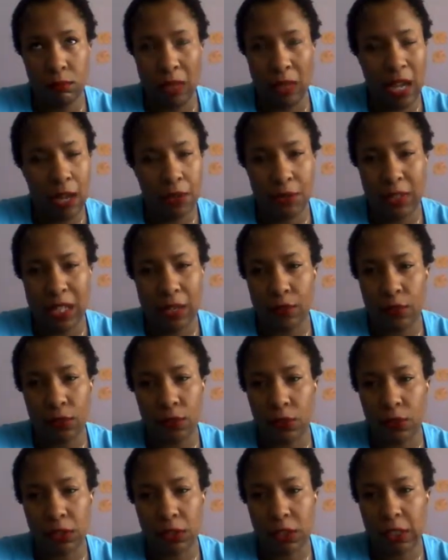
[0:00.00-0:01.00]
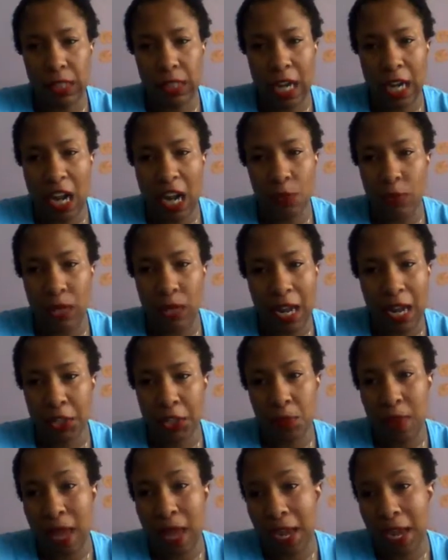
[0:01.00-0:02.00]
don't think I've ever seen anyone
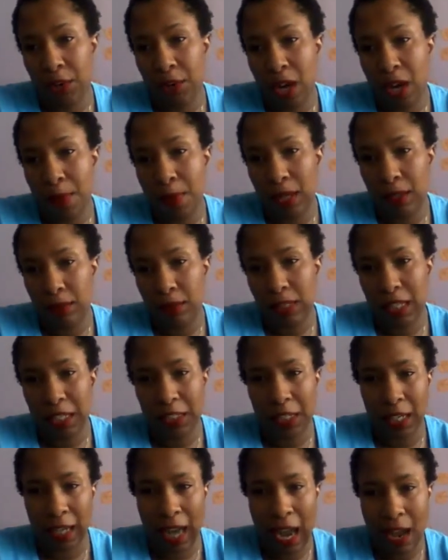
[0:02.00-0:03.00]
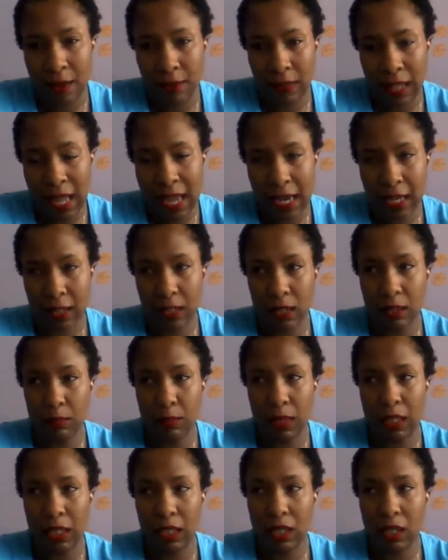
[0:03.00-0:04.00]
actually angry about things like Aflac,
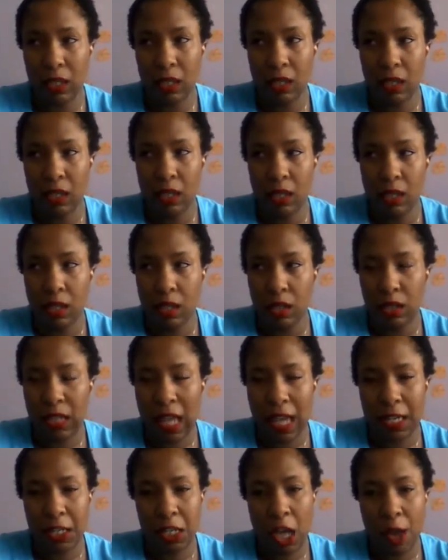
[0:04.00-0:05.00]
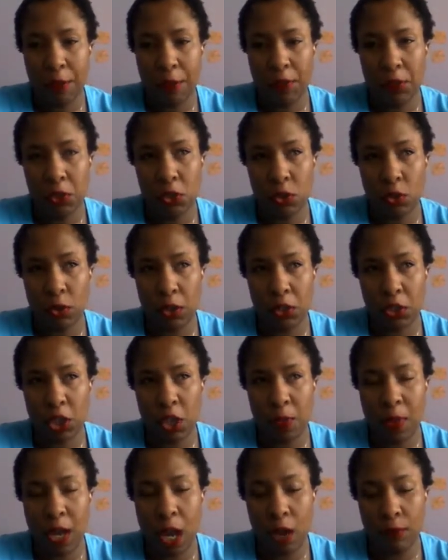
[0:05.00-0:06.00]
but that type of insurance could
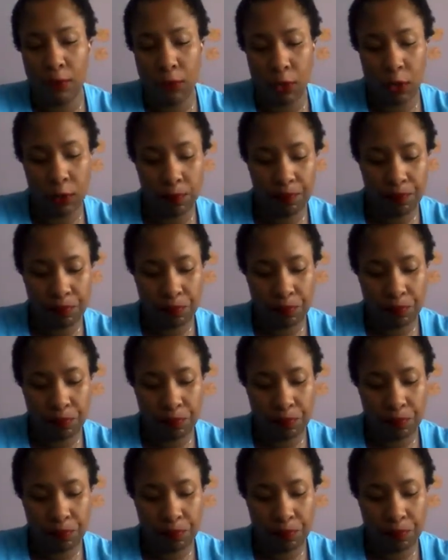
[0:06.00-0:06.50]
be helpful.